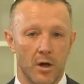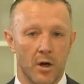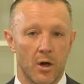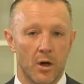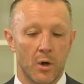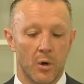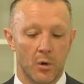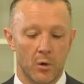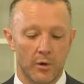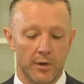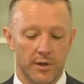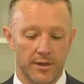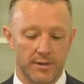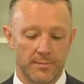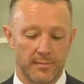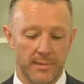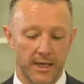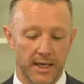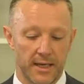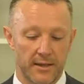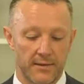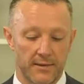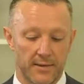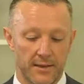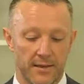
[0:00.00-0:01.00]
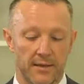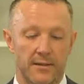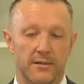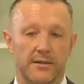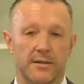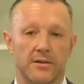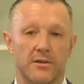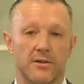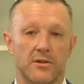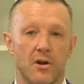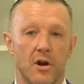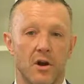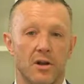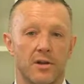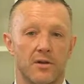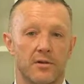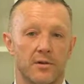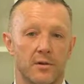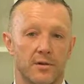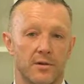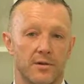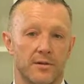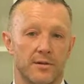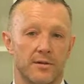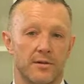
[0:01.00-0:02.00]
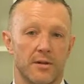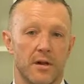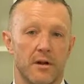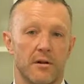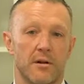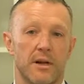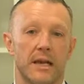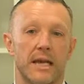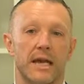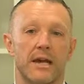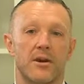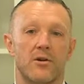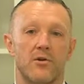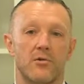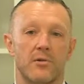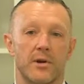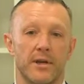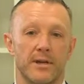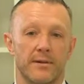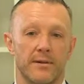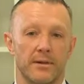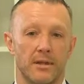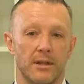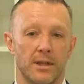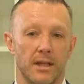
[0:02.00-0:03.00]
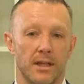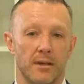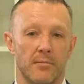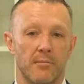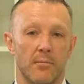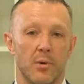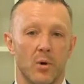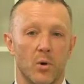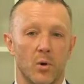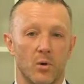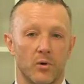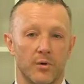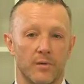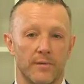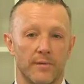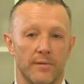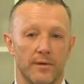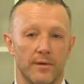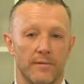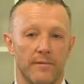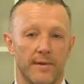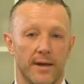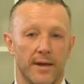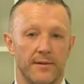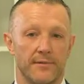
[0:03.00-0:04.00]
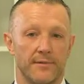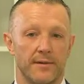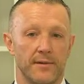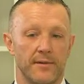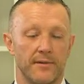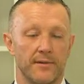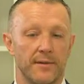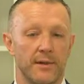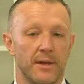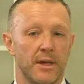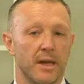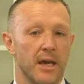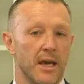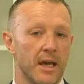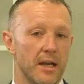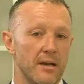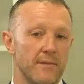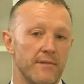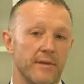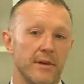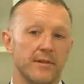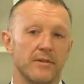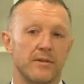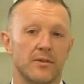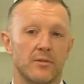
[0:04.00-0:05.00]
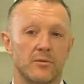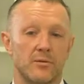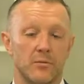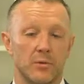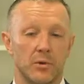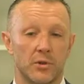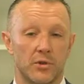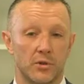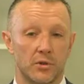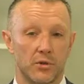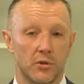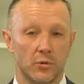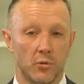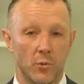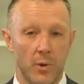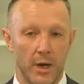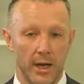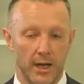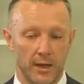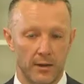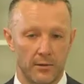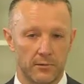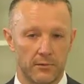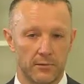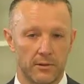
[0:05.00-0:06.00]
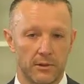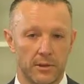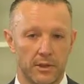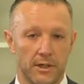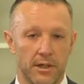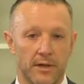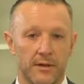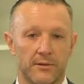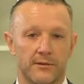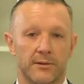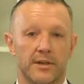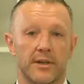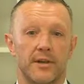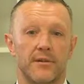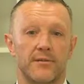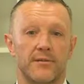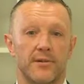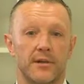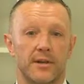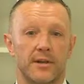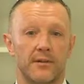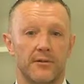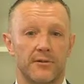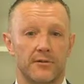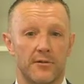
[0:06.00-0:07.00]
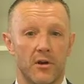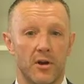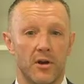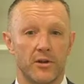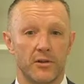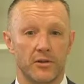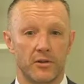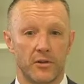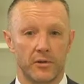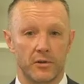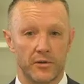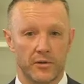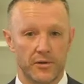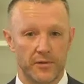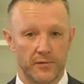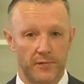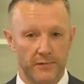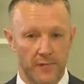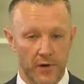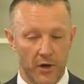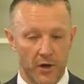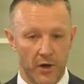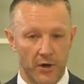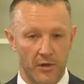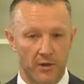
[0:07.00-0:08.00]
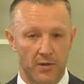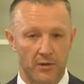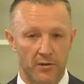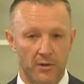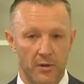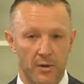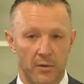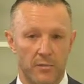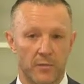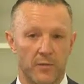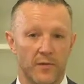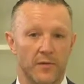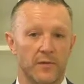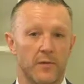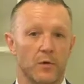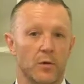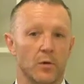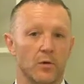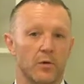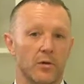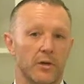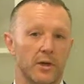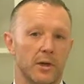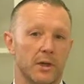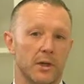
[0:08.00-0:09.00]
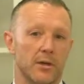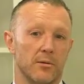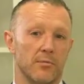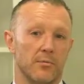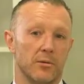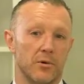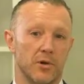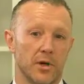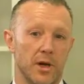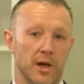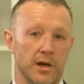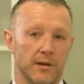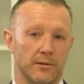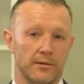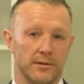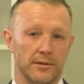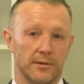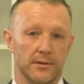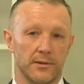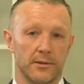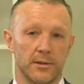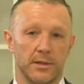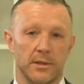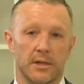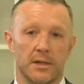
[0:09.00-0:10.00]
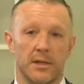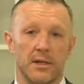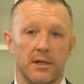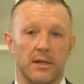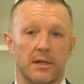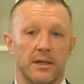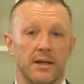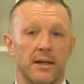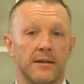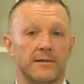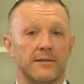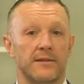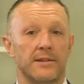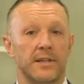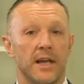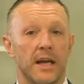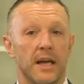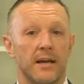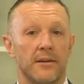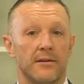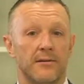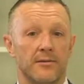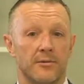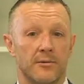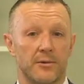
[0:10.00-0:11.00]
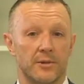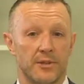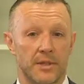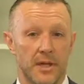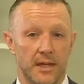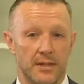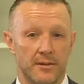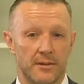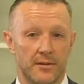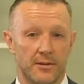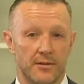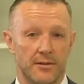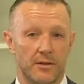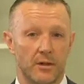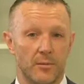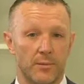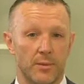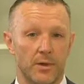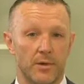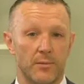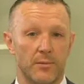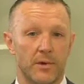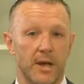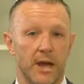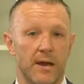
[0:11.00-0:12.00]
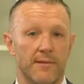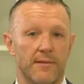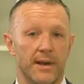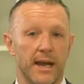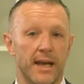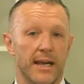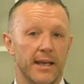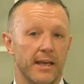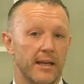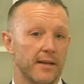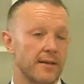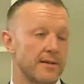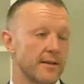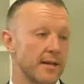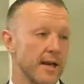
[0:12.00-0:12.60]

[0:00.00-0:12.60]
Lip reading: All this means that design choices are increasingly important for investors, and investors would do well to consider design choices first before looking at product. Now today, to discuss the topic, we have Aniket